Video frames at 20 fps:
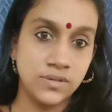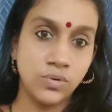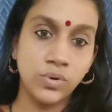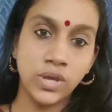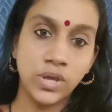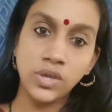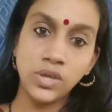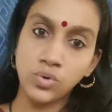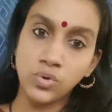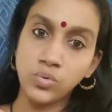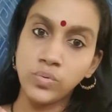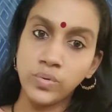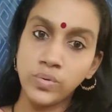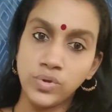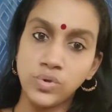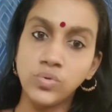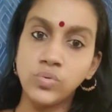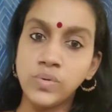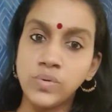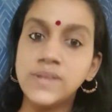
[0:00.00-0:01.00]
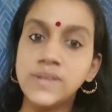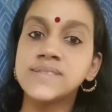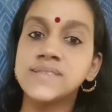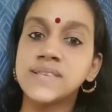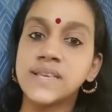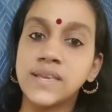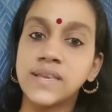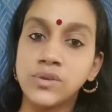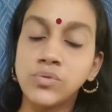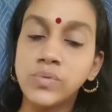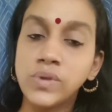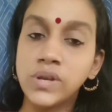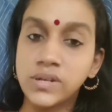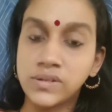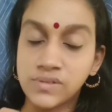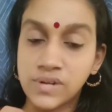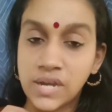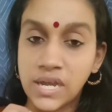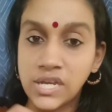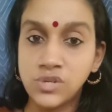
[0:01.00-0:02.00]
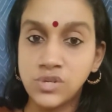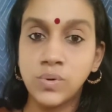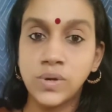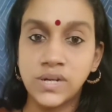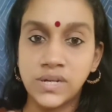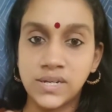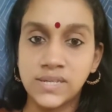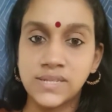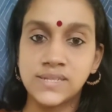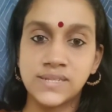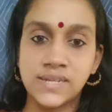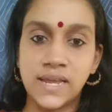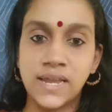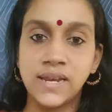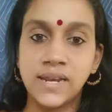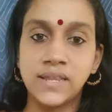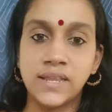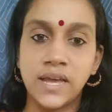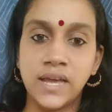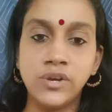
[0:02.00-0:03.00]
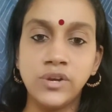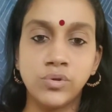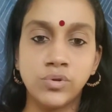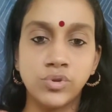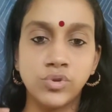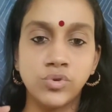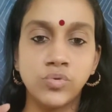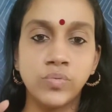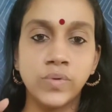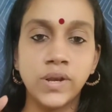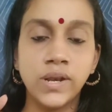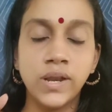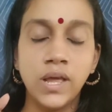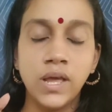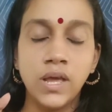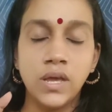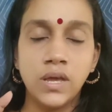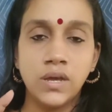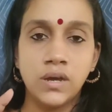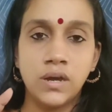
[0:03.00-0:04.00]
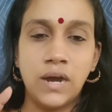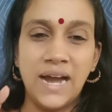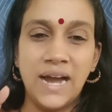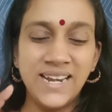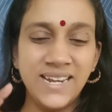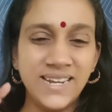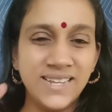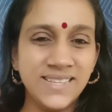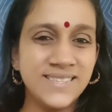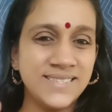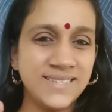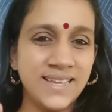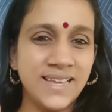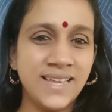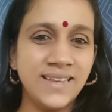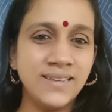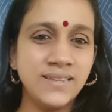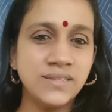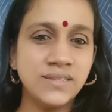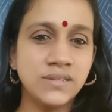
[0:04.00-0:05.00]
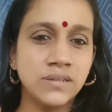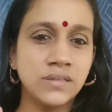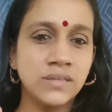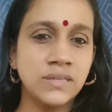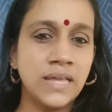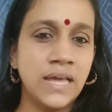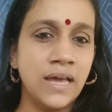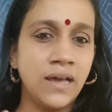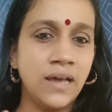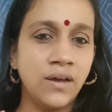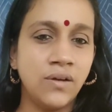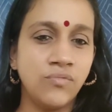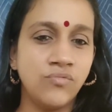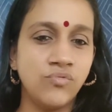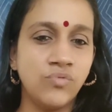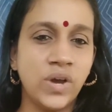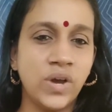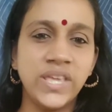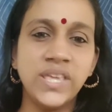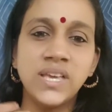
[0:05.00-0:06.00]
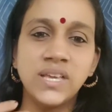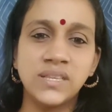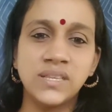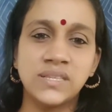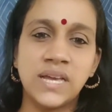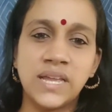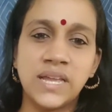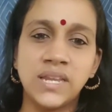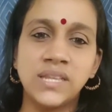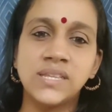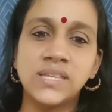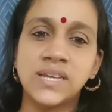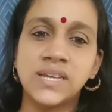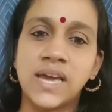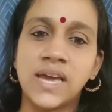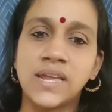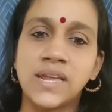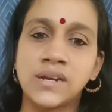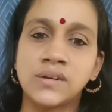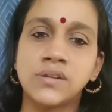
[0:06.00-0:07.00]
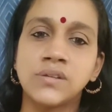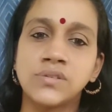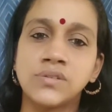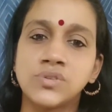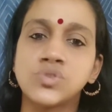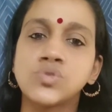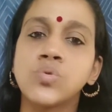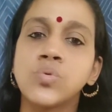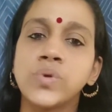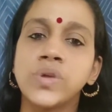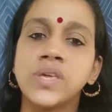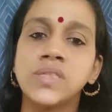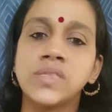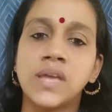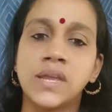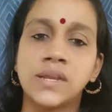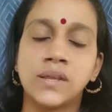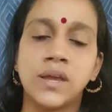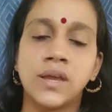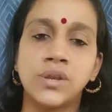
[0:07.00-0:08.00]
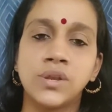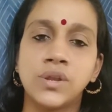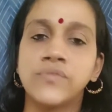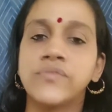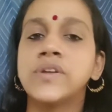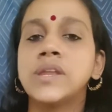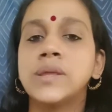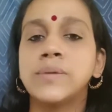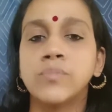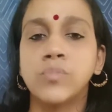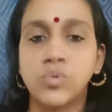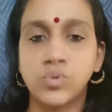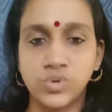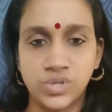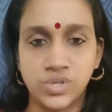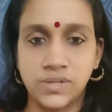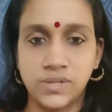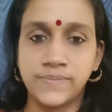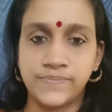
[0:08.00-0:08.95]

Okay, you will try to understand that, or you will understand the why exactly the character is showing that kind of an emotion.